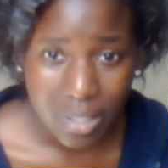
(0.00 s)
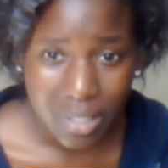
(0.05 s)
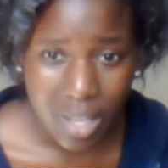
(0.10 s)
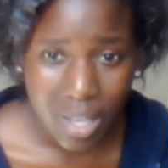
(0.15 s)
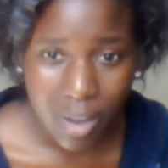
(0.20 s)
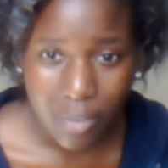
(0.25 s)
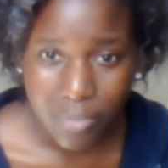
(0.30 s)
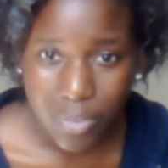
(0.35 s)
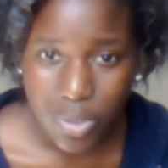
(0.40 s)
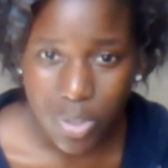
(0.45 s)

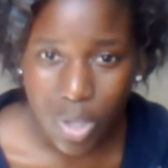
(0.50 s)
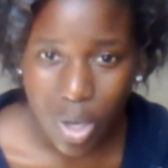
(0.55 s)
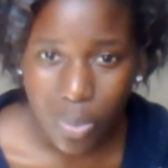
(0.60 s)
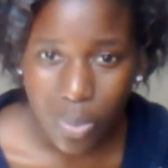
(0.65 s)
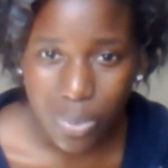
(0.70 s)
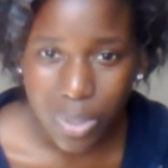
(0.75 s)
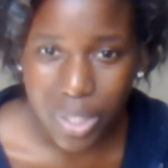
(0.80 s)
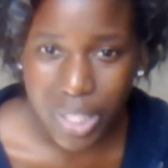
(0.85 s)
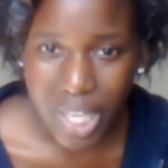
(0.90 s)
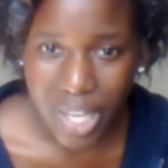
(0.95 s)
Now, if you
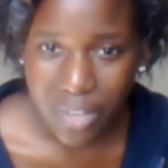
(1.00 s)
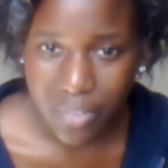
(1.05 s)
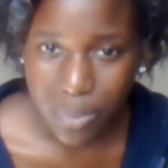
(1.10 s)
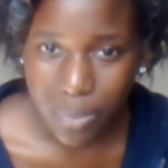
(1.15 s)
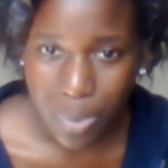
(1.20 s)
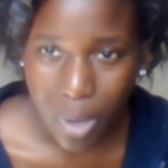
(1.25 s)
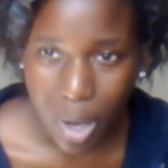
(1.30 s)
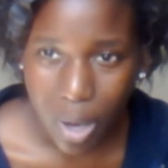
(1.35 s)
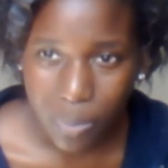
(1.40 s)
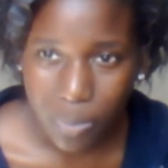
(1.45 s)
don't really have
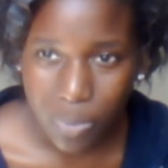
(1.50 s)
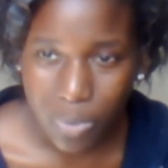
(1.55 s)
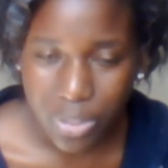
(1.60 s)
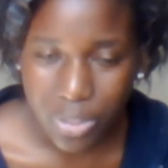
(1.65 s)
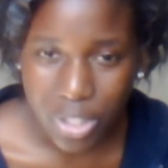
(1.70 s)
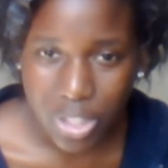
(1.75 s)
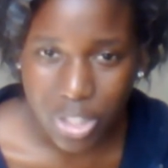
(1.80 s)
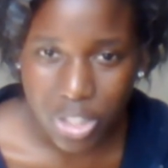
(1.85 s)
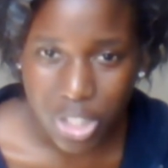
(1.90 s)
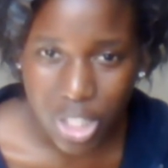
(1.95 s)
a problem
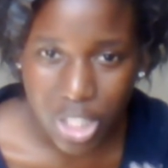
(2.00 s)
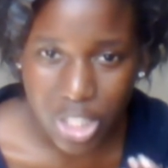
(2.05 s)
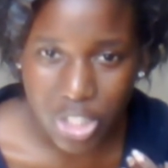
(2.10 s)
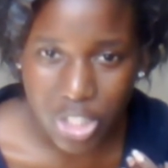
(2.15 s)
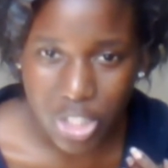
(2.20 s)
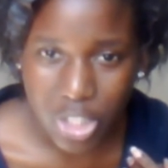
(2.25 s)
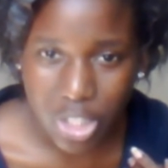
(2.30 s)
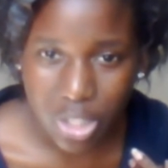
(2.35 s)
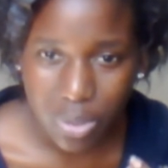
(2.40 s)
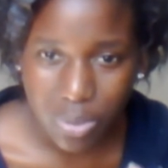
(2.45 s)
with
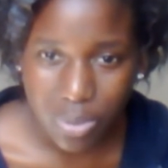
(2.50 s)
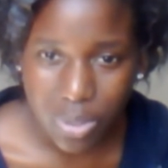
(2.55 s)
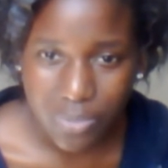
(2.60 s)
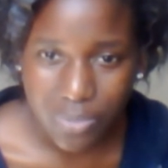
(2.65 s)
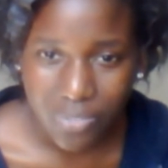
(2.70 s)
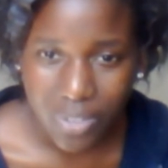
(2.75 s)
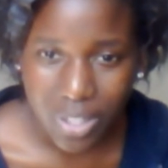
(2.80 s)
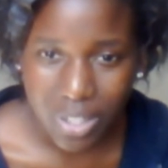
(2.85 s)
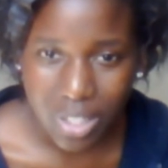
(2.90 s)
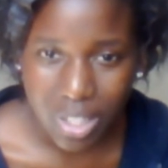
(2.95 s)
exchanging or
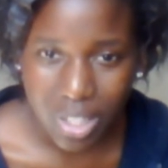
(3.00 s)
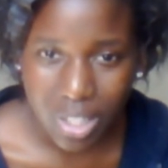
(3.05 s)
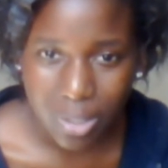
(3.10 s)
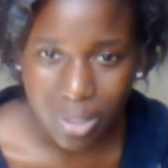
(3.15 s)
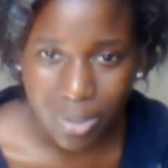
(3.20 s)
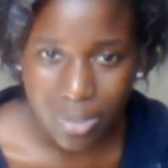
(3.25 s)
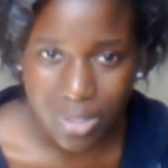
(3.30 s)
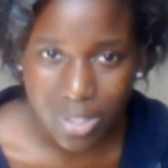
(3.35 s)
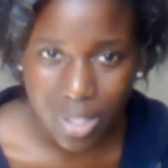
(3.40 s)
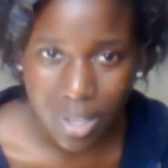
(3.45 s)

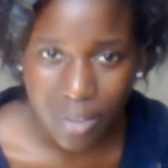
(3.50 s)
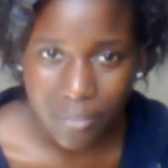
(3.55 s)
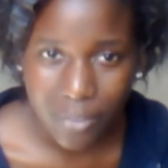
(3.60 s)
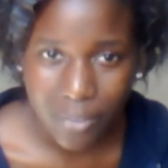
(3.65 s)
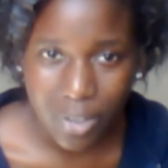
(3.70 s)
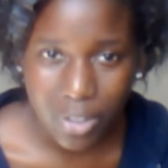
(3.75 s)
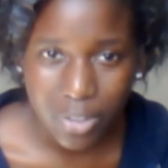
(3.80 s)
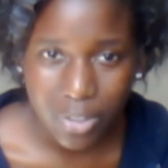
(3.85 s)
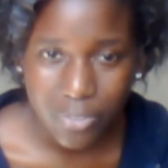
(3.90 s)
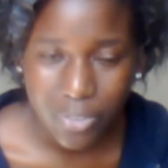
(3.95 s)
refunding your stuff,
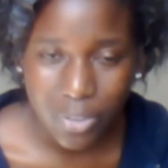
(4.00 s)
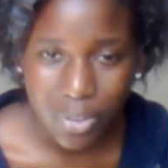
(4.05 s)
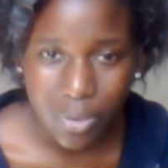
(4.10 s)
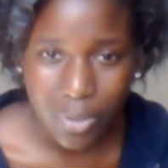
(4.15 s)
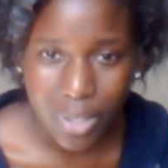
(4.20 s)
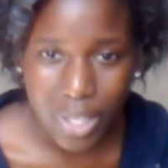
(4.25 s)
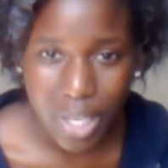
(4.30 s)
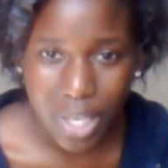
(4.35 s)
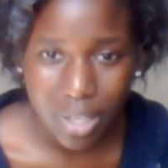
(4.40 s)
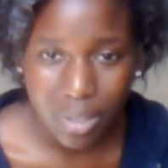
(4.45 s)
or if you
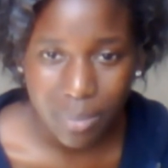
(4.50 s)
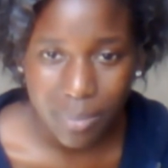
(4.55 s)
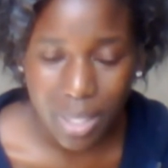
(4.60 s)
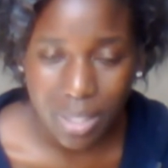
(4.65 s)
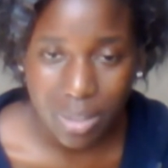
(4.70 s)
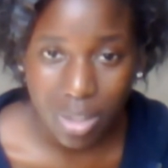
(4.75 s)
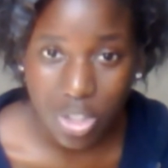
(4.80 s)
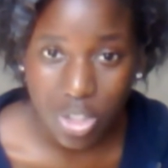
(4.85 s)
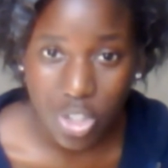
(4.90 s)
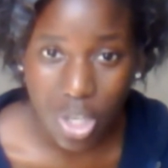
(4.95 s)
don't care to
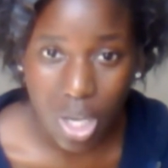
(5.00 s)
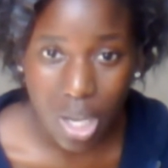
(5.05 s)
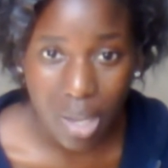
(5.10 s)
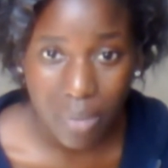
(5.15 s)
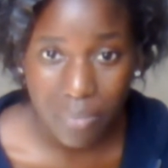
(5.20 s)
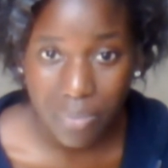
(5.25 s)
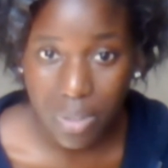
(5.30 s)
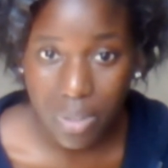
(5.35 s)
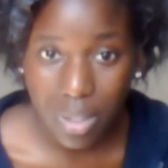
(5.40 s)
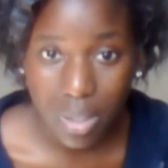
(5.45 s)
make the
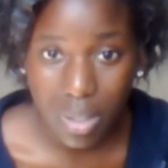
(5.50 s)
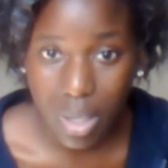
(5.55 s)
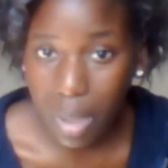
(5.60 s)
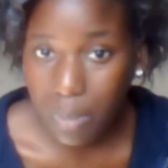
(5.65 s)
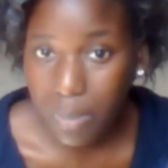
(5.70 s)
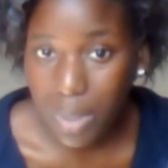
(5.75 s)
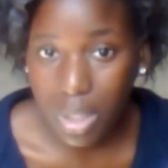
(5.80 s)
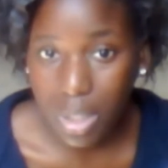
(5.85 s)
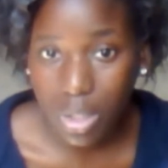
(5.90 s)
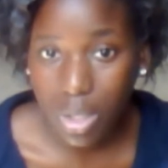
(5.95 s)
drive, then
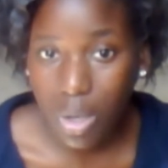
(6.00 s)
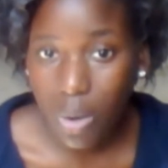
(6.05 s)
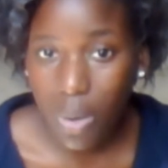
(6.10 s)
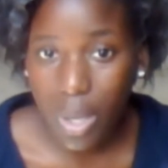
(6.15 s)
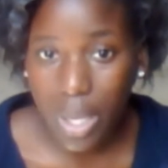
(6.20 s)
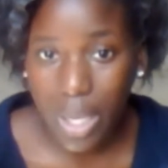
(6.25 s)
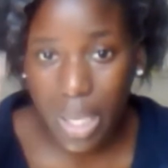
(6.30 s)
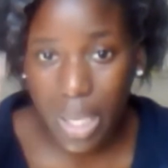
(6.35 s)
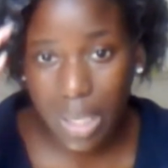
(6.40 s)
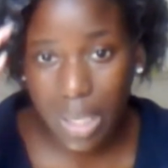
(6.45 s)
I mean, go